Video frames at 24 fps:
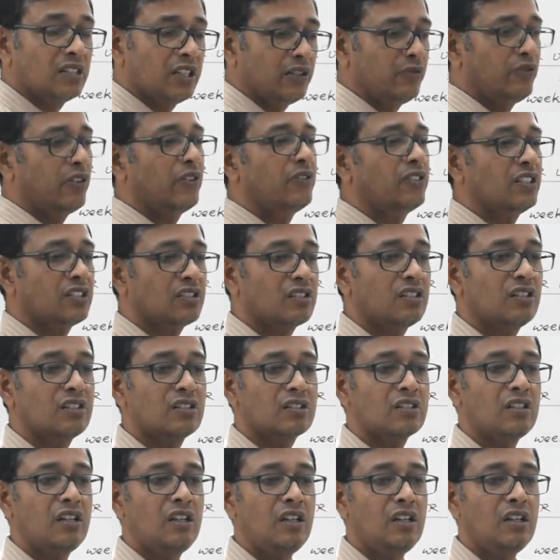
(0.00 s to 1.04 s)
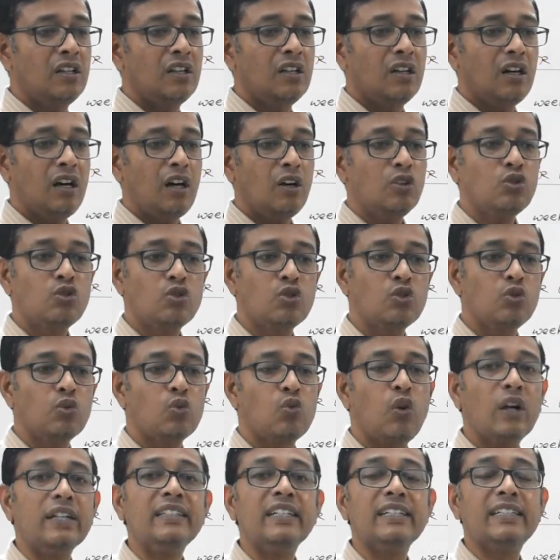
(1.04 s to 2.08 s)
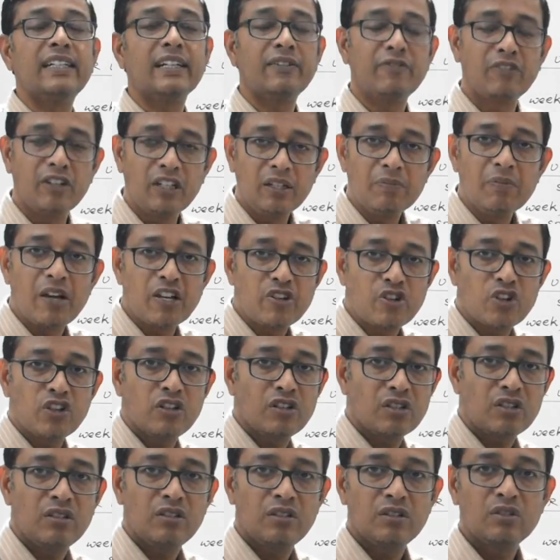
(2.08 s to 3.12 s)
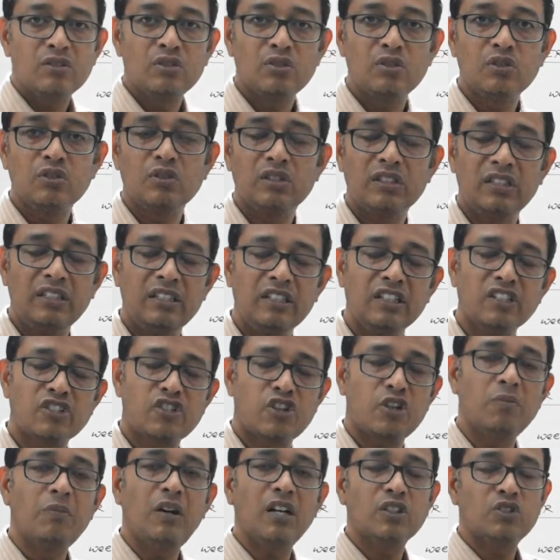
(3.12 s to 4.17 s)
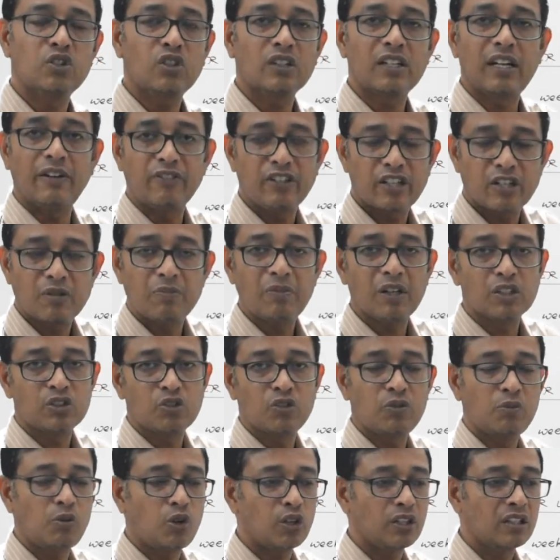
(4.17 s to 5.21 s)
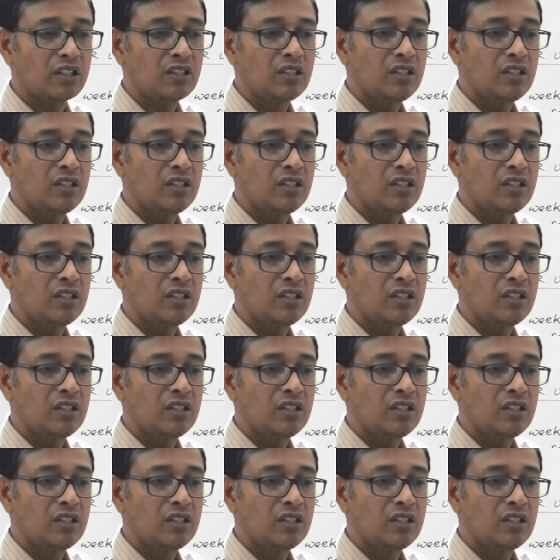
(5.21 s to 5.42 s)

Then we have discussed how to quantitatively measure the inertial mass or gravitational mass of a body.